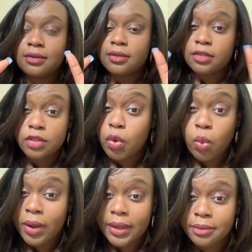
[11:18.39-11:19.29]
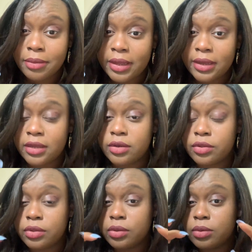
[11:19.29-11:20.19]
the white man,
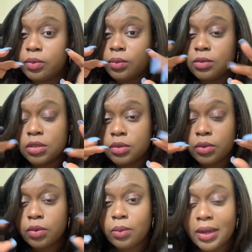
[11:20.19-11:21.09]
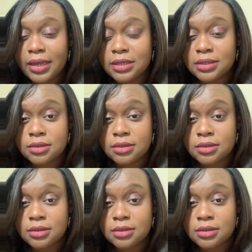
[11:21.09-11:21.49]
a white